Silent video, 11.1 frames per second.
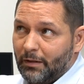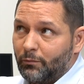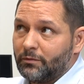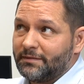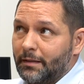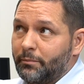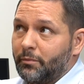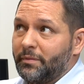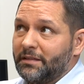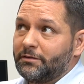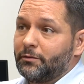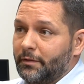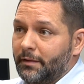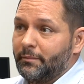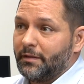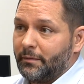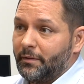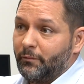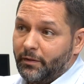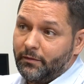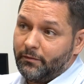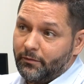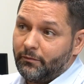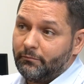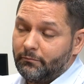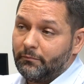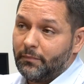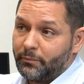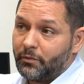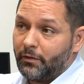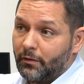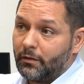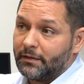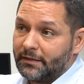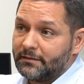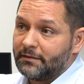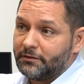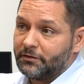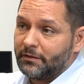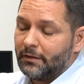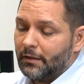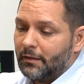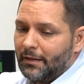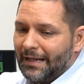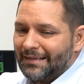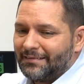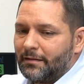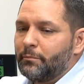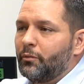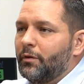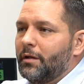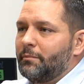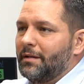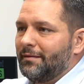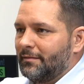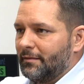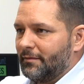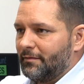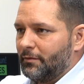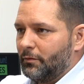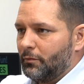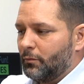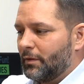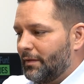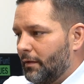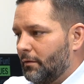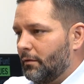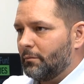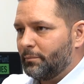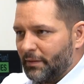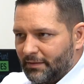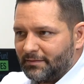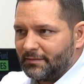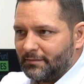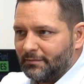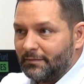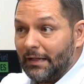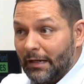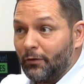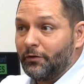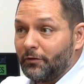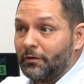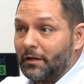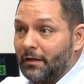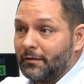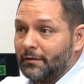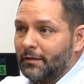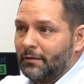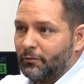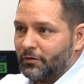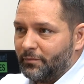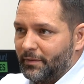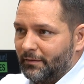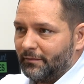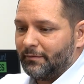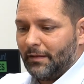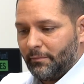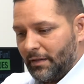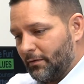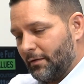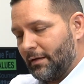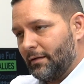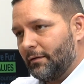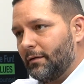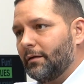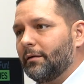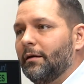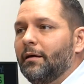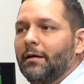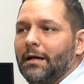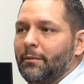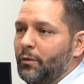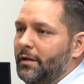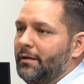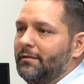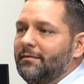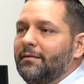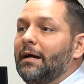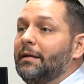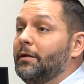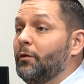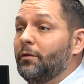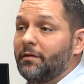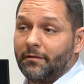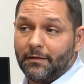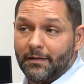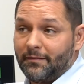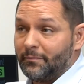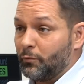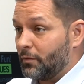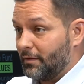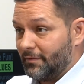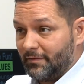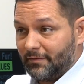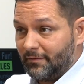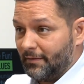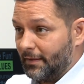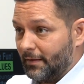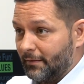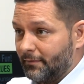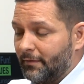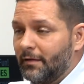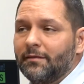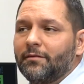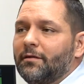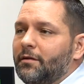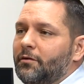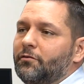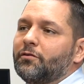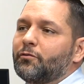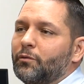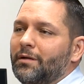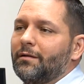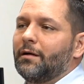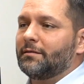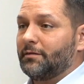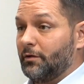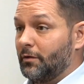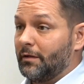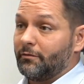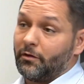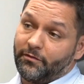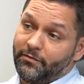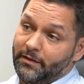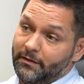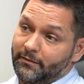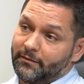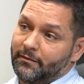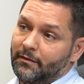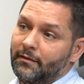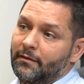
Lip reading: I won't say perpetually, but I mean, we can do a pretty long extension. At some point, it makes sense to what they call bust out your lock, which means I'm out of that lock. I'm waiting. I know the delay is more than 60 days, so then you just relock so you don't have all the fees.